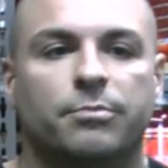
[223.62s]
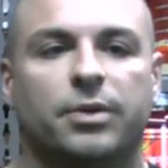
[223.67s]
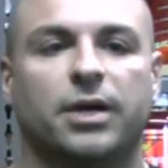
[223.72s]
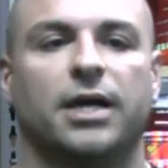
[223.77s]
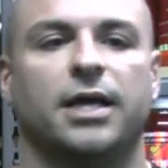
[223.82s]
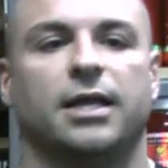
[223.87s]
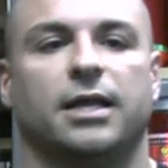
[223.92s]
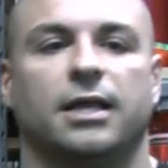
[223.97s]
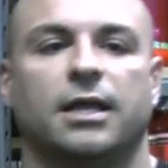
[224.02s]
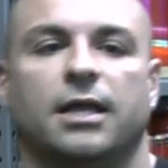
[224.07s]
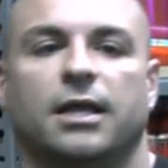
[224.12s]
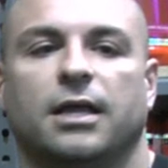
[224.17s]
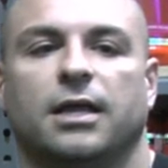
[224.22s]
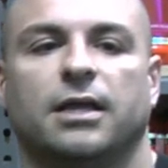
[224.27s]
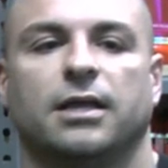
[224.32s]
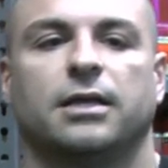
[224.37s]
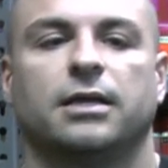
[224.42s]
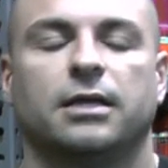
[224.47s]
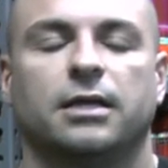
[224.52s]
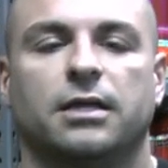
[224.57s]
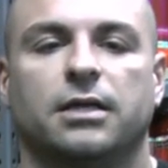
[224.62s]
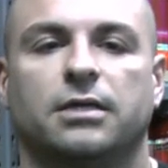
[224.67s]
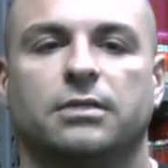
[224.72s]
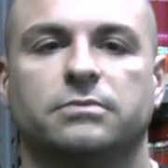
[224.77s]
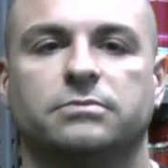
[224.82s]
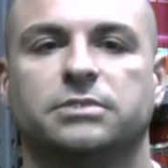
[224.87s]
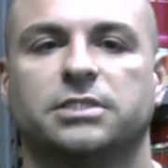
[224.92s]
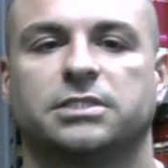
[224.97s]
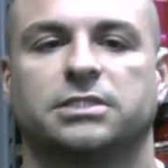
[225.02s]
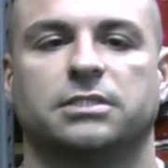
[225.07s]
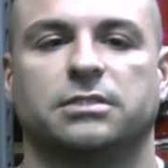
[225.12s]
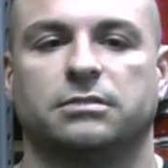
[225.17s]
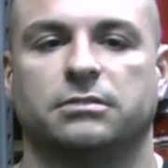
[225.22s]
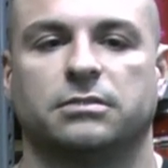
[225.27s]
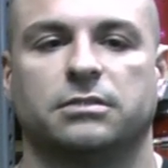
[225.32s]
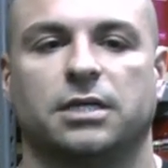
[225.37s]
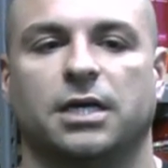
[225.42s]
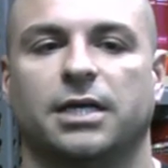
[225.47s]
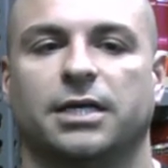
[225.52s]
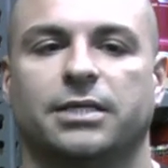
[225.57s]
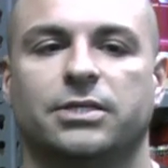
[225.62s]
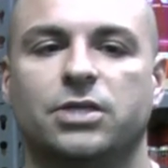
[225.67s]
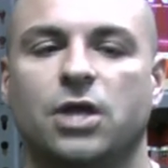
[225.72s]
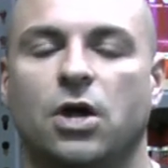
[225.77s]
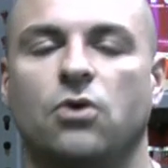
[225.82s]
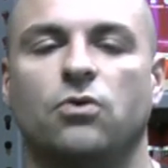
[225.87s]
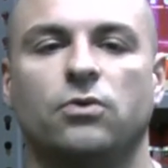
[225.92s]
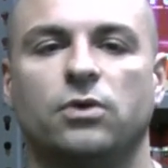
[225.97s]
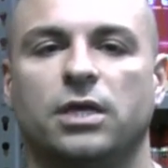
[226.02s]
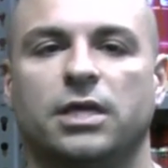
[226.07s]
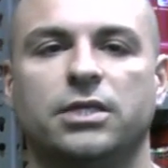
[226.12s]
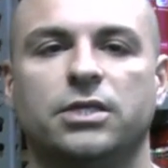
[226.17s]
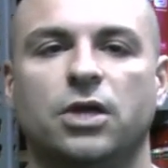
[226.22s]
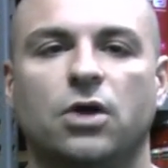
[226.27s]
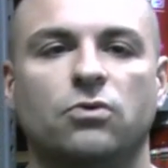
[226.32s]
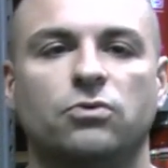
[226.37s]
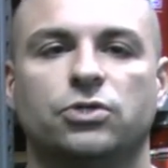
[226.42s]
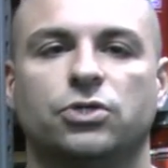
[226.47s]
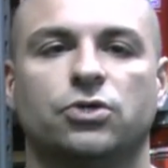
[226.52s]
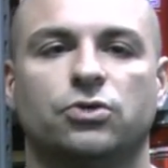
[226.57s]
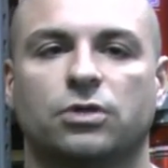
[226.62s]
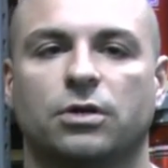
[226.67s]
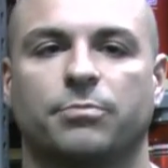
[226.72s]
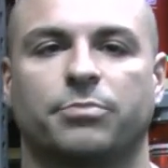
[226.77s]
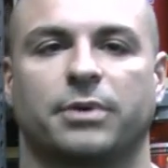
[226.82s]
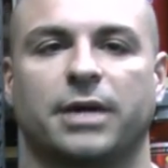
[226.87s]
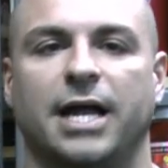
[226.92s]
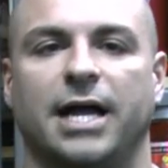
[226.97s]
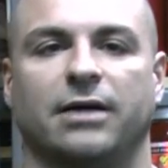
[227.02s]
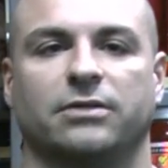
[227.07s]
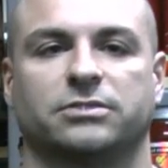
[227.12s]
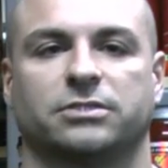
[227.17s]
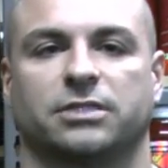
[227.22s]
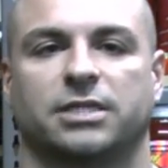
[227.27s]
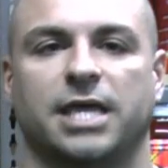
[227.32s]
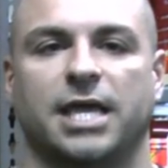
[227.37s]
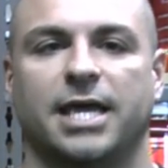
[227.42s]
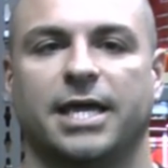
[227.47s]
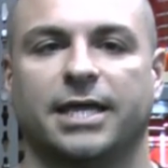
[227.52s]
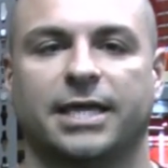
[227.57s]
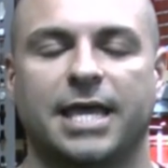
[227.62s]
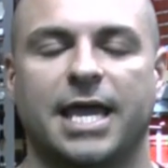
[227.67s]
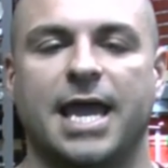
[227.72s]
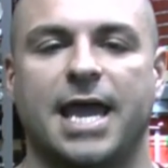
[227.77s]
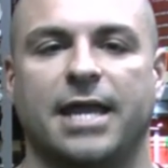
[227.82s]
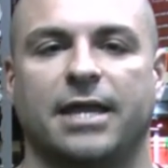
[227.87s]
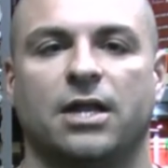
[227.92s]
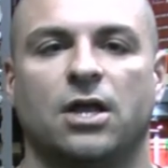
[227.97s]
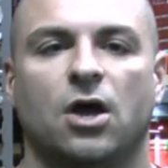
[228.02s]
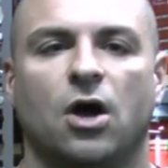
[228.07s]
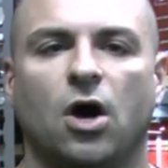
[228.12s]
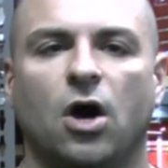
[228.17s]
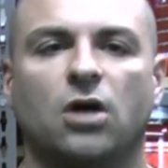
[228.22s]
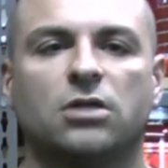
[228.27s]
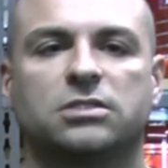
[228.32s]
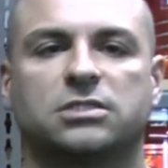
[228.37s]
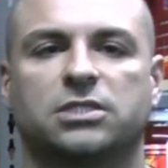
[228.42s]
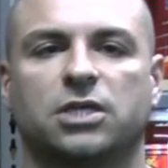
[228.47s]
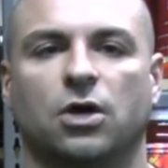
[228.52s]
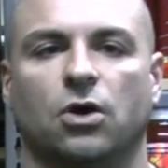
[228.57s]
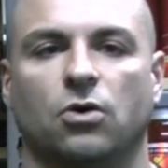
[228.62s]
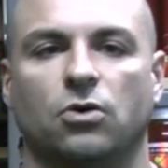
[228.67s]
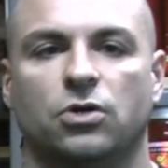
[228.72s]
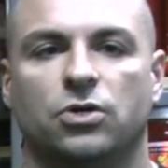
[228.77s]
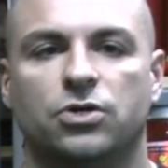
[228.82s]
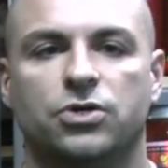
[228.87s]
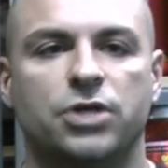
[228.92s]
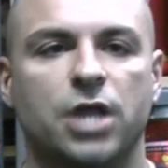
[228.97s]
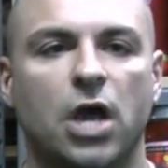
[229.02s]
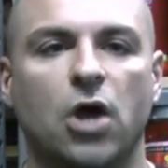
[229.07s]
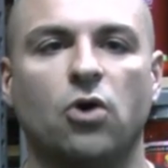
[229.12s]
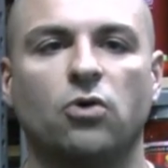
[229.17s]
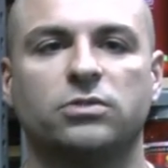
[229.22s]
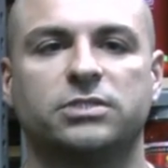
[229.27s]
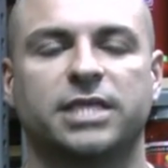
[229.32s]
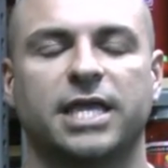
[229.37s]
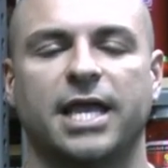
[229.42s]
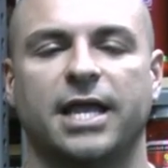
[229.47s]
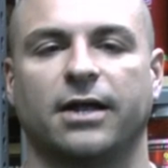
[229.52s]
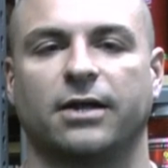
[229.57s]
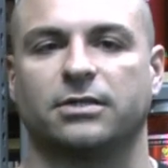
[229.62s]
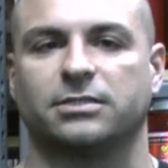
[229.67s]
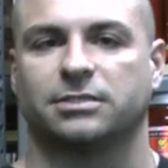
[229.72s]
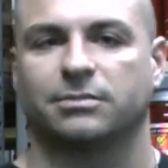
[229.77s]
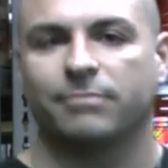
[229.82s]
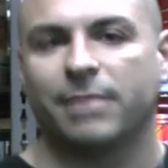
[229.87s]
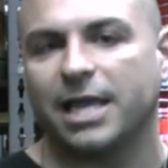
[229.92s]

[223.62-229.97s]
But listen, no no unibrows, okay? Again, also nose hairs.